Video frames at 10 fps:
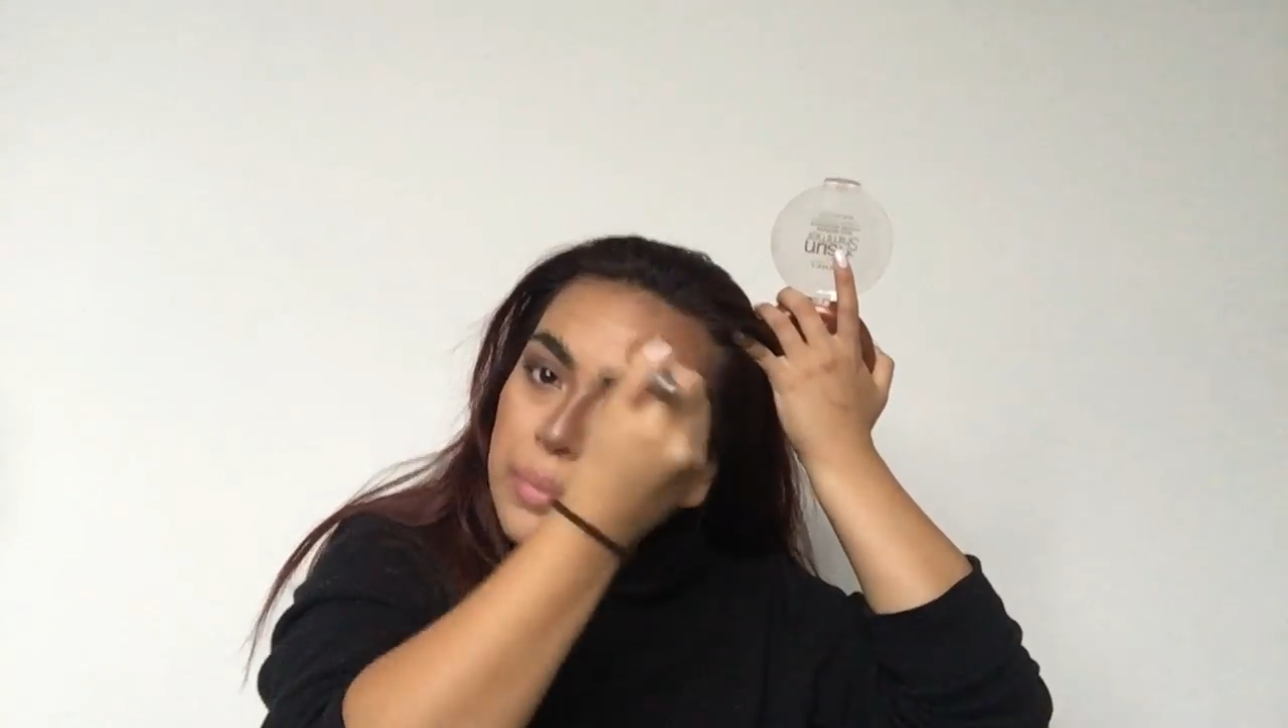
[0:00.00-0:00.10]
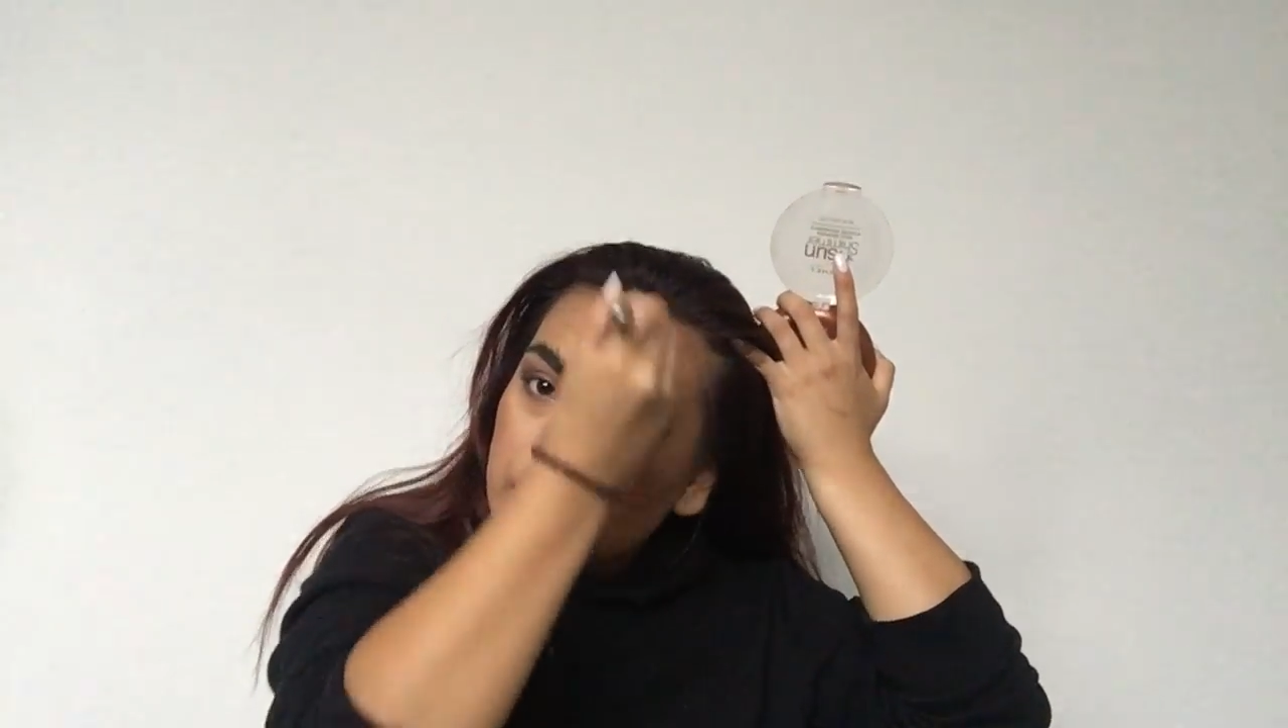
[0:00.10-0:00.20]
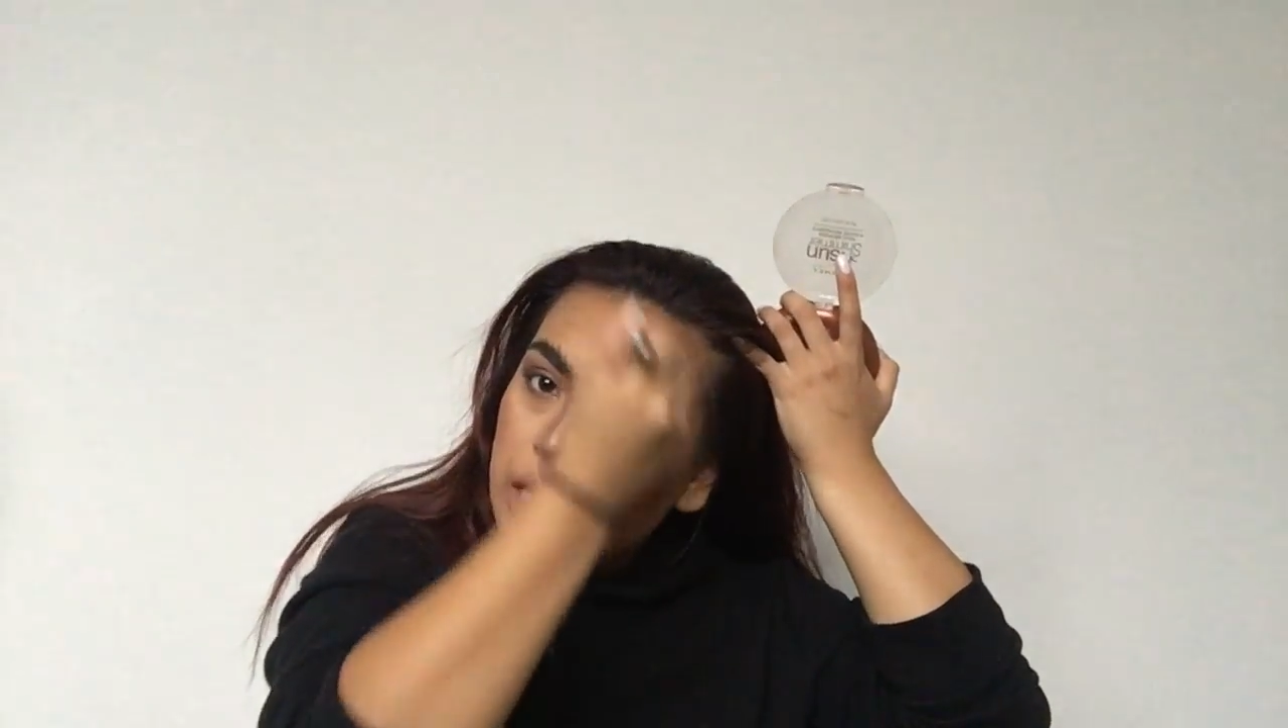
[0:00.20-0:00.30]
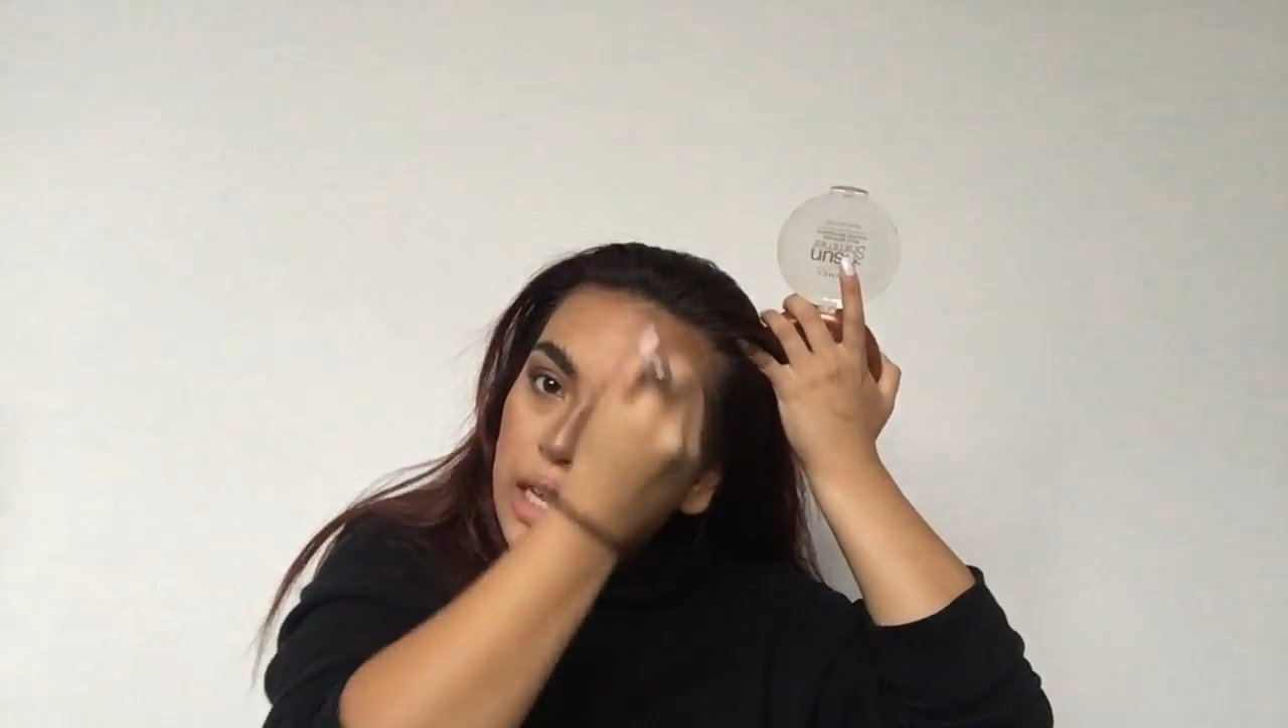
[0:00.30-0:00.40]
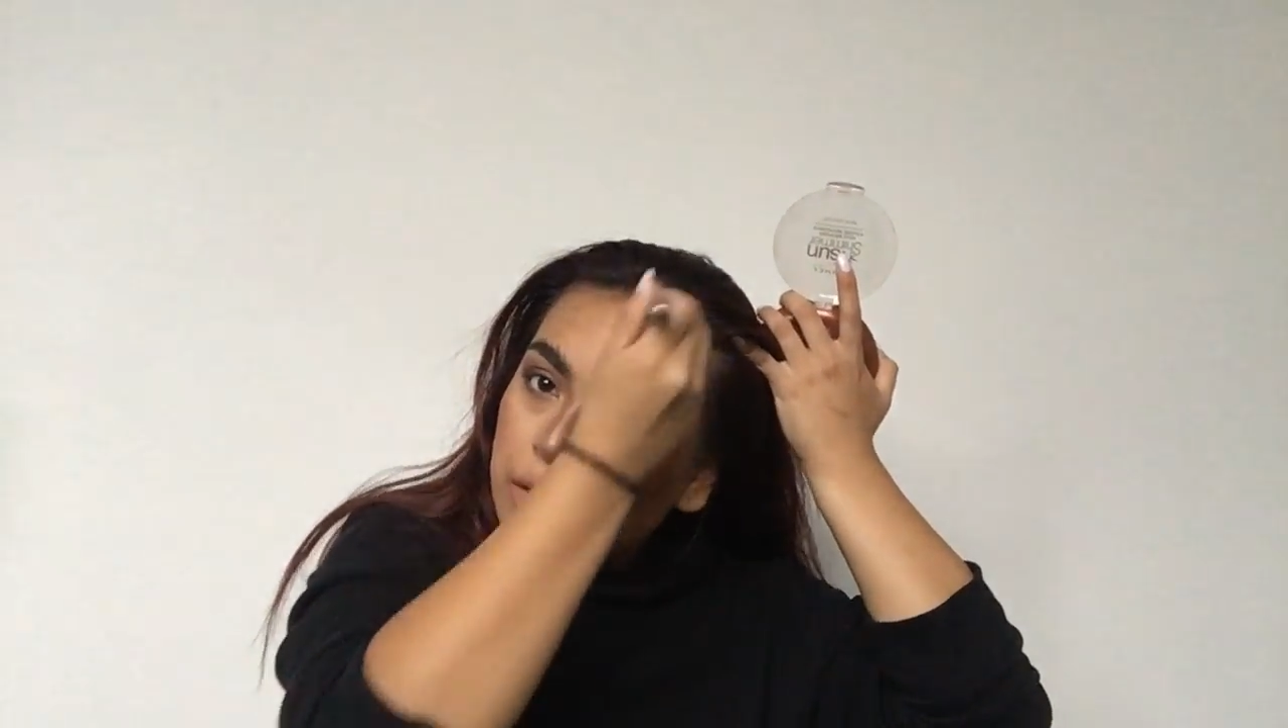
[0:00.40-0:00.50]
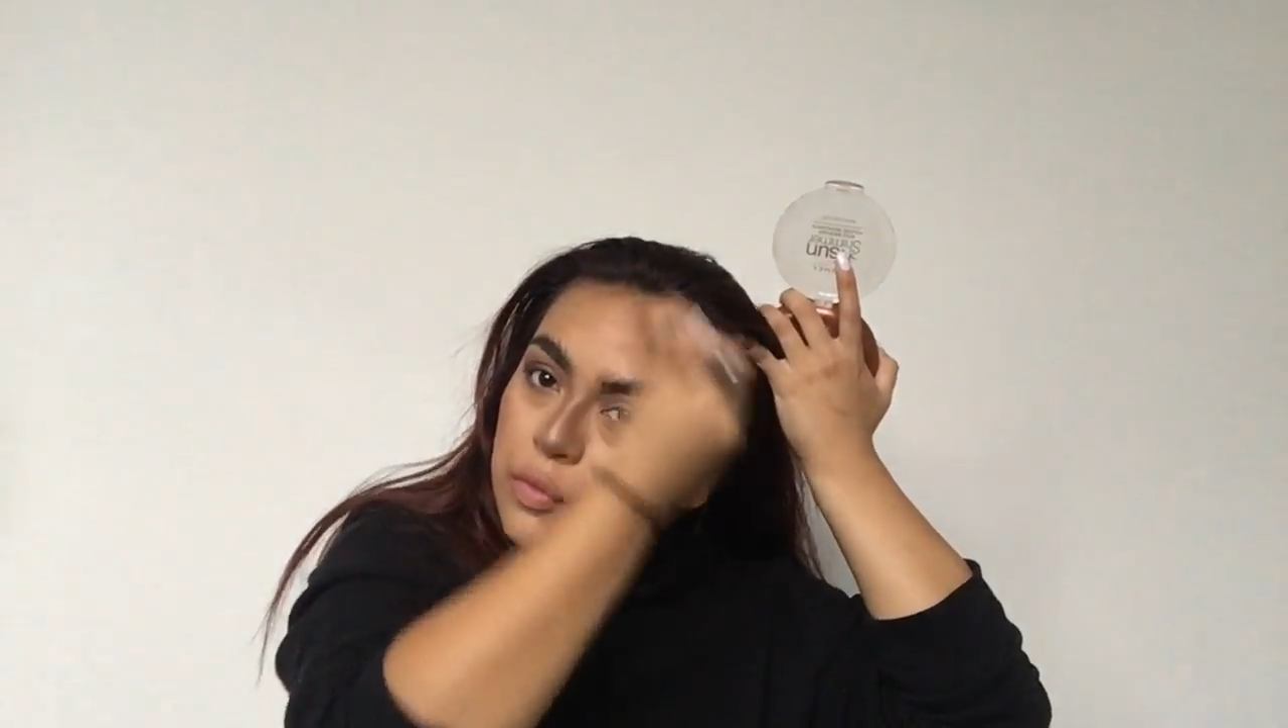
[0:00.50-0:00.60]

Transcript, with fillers: being